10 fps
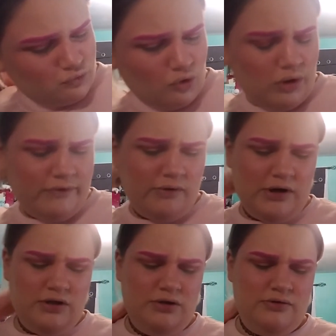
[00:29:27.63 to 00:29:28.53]
or if I want
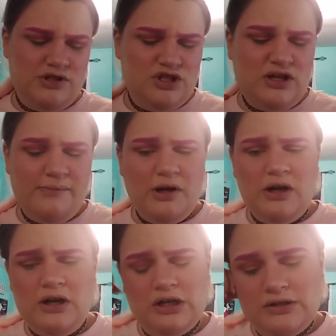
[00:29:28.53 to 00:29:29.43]
to do a
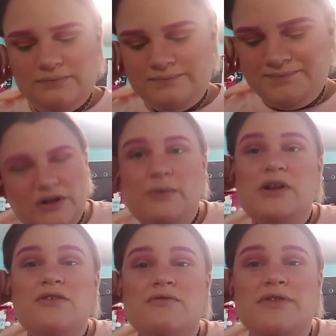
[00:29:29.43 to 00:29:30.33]
shimmer. What do
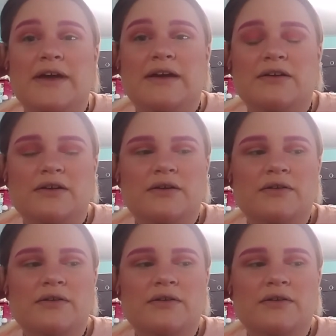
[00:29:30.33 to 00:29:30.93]
you think?